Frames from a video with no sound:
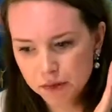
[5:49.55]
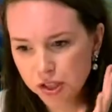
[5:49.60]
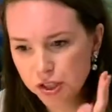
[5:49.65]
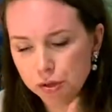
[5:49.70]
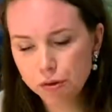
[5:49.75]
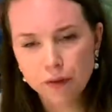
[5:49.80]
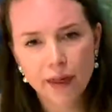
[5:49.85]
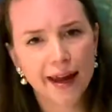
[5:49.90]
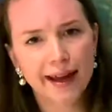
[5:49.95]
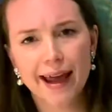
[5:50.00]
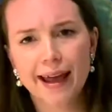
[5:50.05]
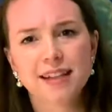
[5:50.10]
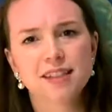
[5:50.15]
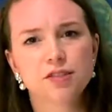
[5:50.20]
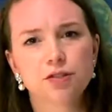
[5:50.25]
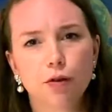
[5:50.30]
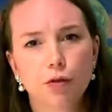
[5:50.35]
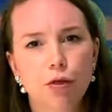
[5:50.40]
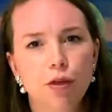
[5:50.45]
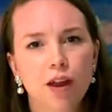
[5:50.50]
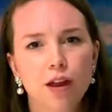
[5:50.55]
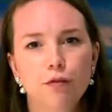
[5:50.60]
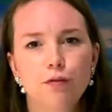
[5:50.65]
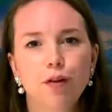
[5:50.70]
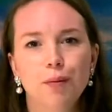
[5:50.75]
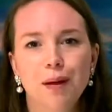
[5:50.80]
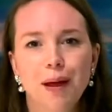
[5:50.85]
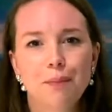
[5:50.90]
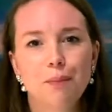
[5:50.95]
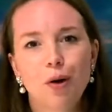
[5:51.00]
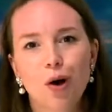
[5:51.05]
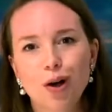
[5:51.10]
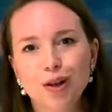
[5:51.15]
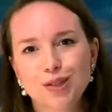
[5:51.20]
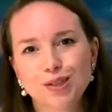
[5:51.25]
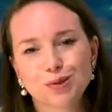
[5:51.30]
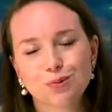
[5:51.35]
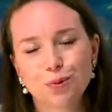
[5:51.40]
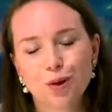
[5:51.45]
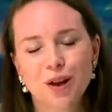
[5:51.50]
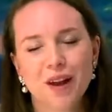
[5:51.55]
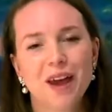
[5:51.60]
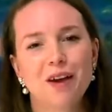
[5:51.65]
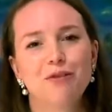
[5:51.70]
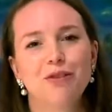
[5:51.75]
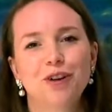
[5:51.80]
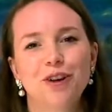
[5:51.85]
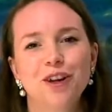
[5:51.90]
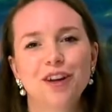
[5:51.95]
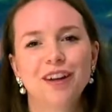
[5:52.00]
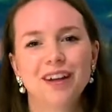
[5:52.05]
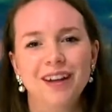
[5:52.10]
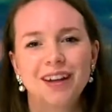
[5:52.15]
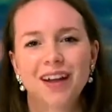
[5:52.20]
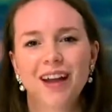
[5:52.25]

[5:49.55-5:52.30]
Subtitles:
do that extra thing for my boss, whatever.